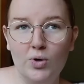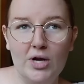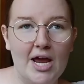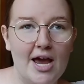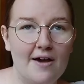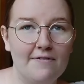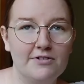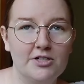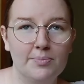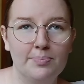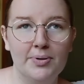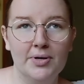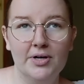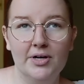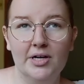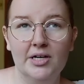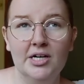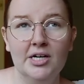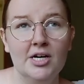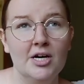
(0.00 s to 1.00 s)
we have to
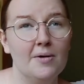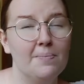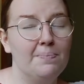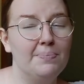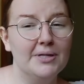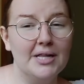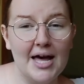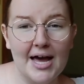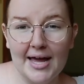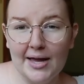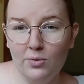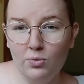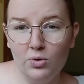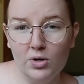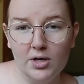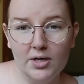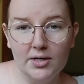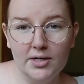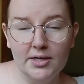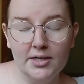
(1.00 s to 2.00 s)
put
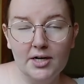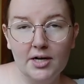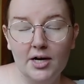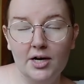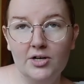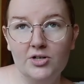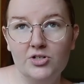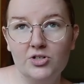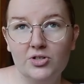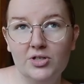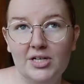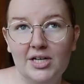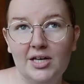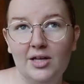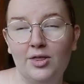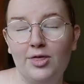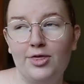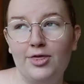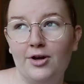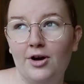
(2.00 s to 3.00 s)
plywood
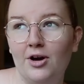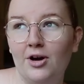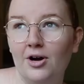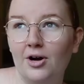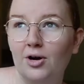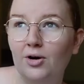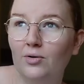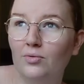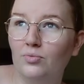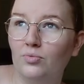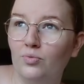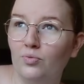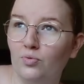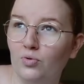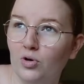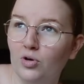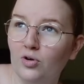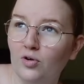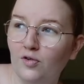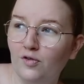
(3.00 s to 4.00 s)
underneath our
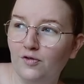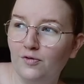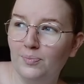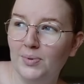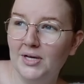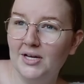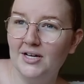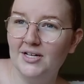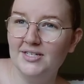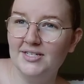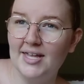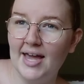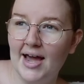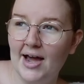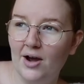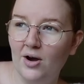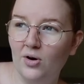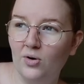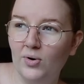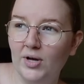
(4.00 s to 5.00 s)
roof because
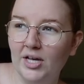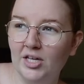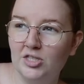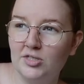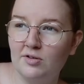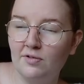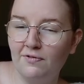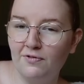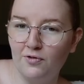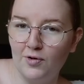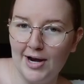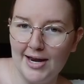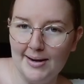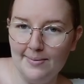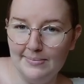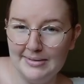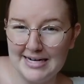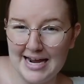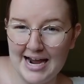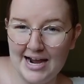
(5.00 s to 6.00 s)
how it's
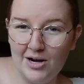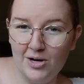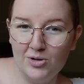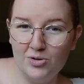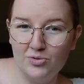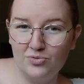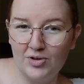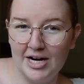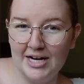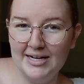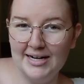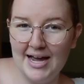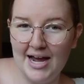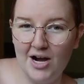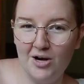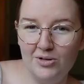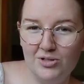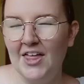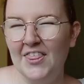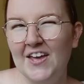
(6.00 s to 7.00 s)
framed out right
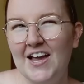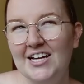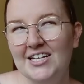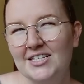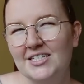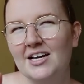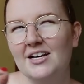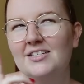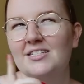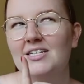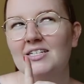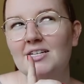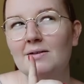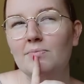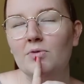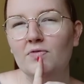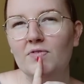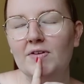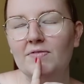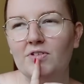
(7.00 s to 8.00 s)
now. I think I discussed this in
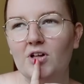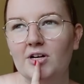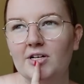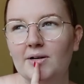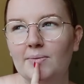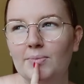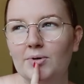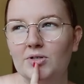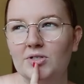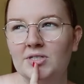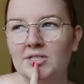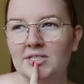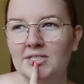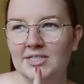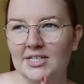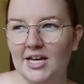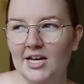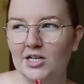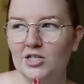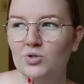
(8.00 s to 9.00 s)
moving vlog number
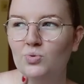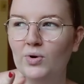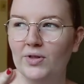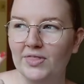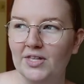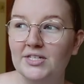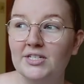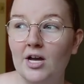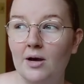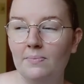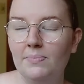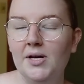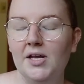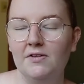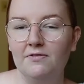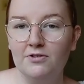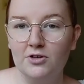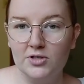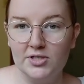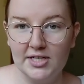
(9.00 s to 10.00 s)
six when this company
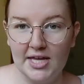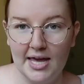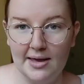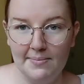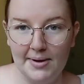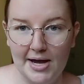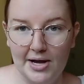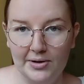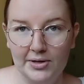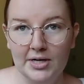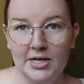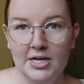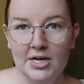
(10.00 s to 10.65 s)
first came out,